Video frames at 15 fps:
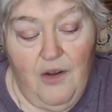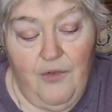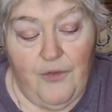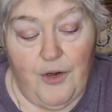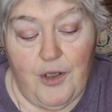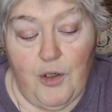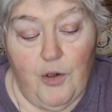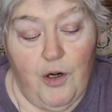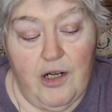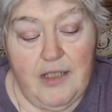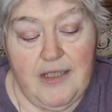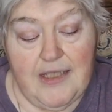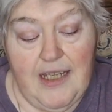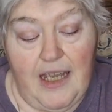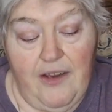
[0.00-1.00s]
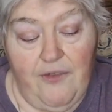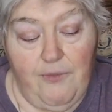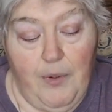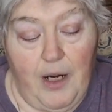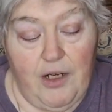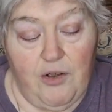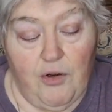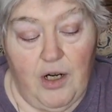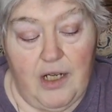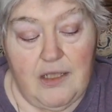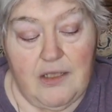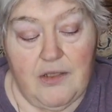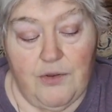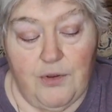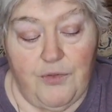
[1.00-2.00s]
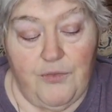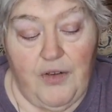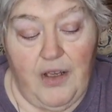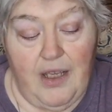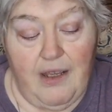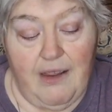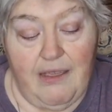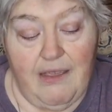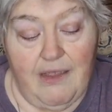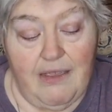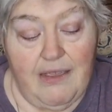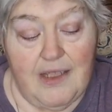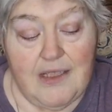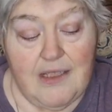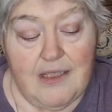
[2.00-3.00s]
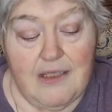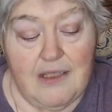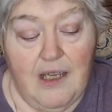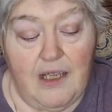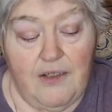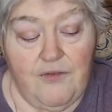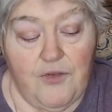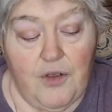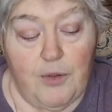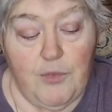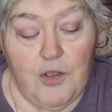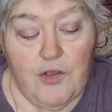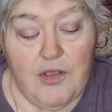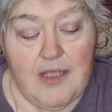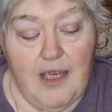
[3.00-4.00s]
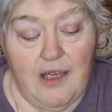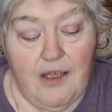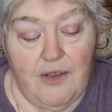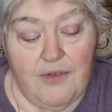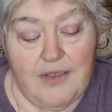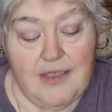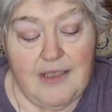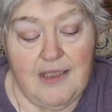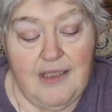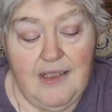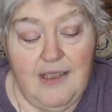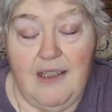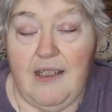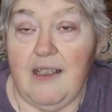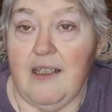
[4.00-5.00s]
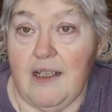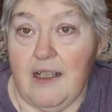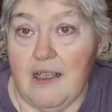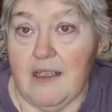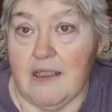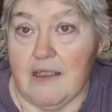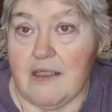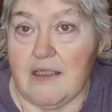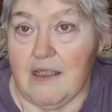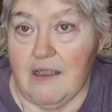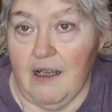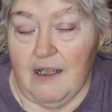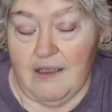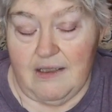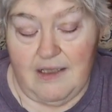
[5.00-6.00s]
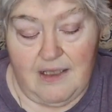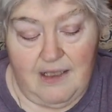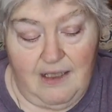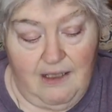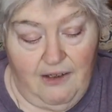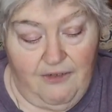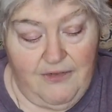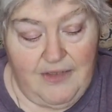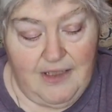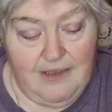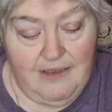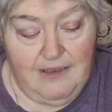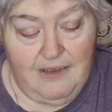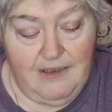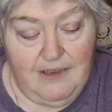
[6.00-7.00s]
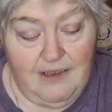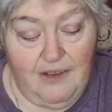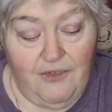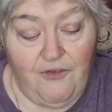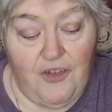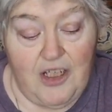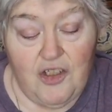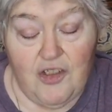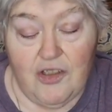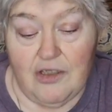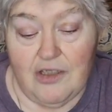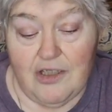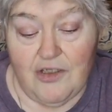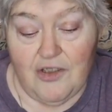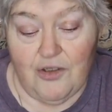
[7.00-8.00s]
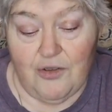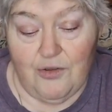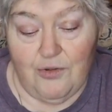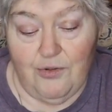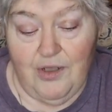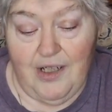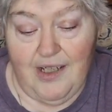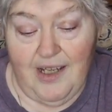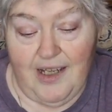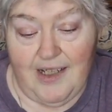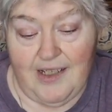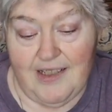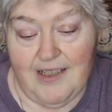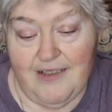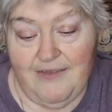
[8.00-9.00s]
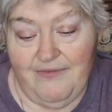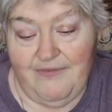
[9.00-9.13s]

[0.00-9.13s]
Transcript: For you are saved by grace through faith, and this is not from yourselves, it is God's gift. Ephesians 2 8.